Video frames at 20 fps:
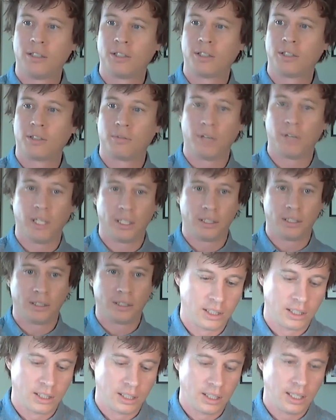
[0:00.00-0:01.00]

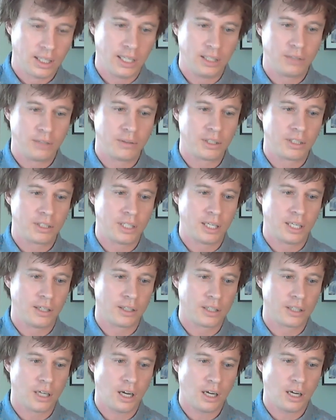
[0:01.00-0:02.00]
syringe into a
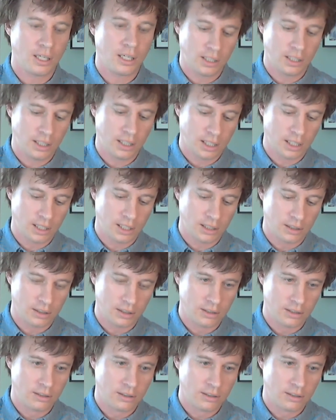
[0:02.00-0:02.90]
standard caulking gun